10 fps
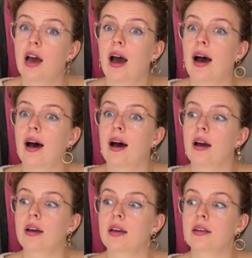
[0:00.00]

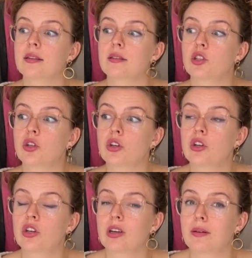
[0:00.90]
I took
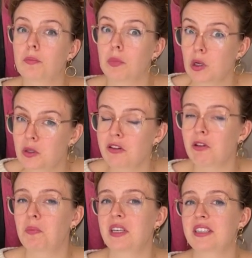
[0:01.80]
most of the
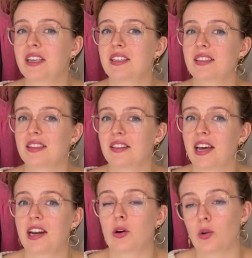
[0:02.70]
pieces that
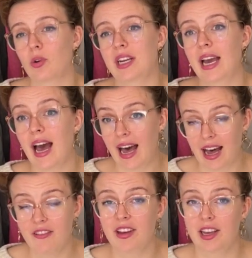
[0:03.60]
I already
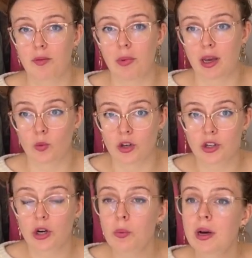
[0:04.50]
have in my
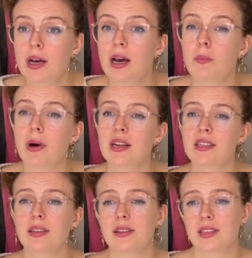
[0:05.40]
wardrobe, but
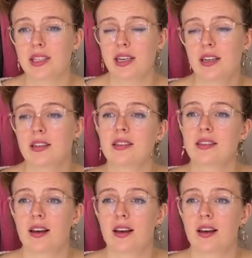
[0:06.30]
since